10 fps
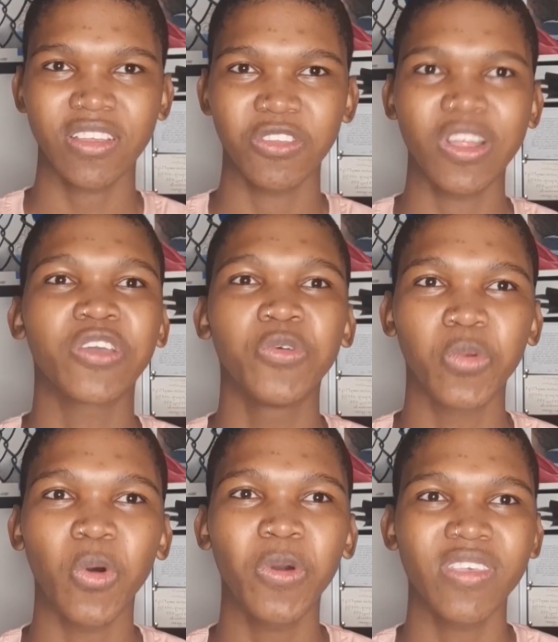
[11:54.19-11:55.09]
like you
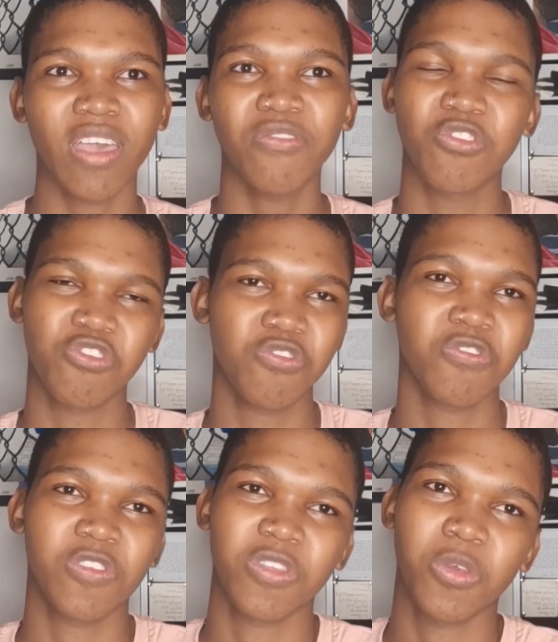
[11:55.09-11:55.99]
always have to choose
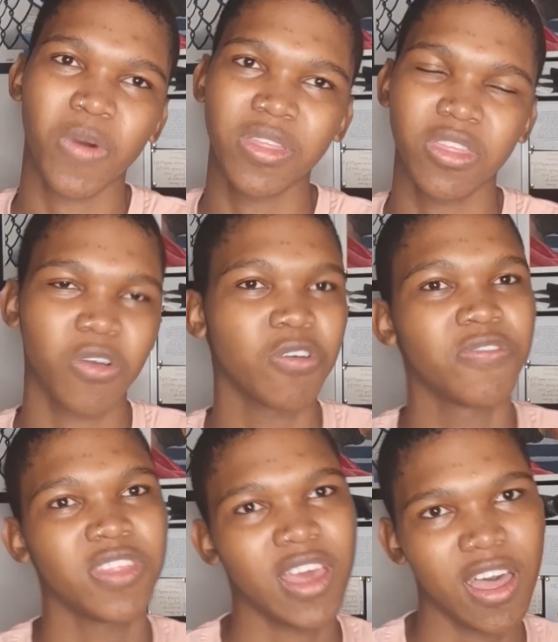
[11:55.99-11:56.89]
the one thing over
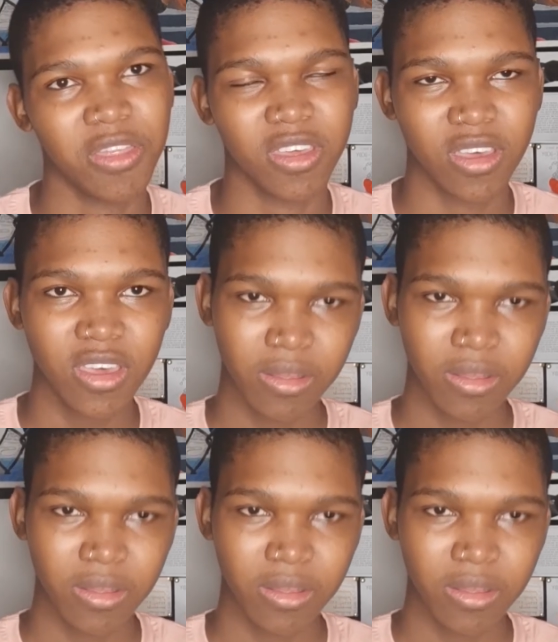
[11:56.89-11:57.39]
the other.